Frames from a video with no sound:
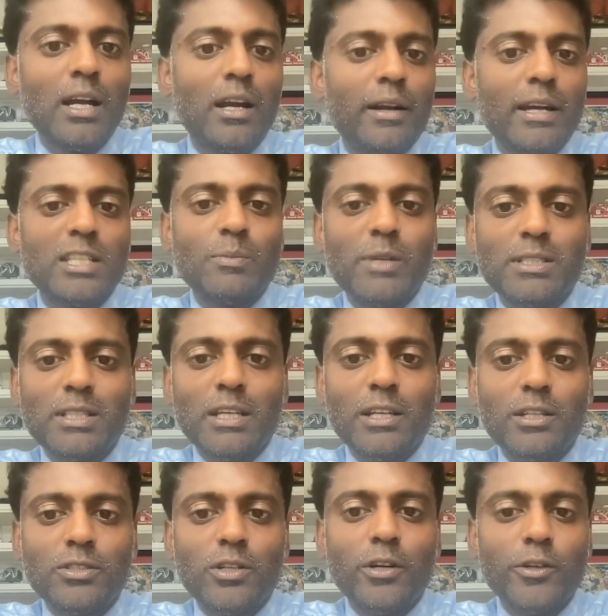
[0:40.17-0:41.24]
Our next best
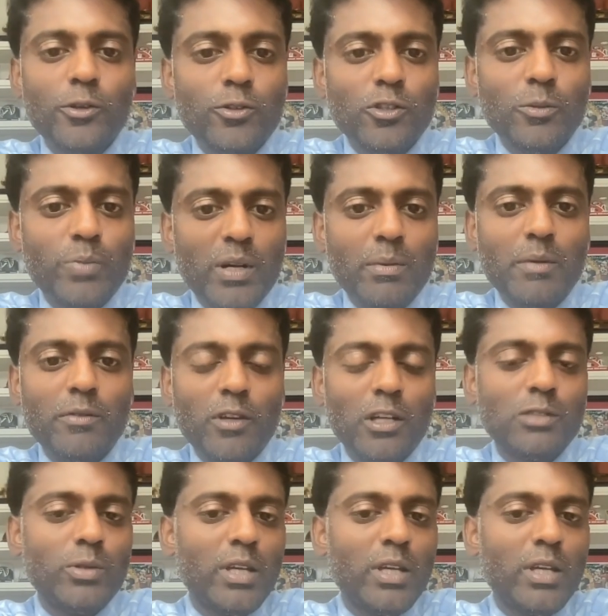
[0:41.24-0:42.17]
selections are our YouTube premium thoughts,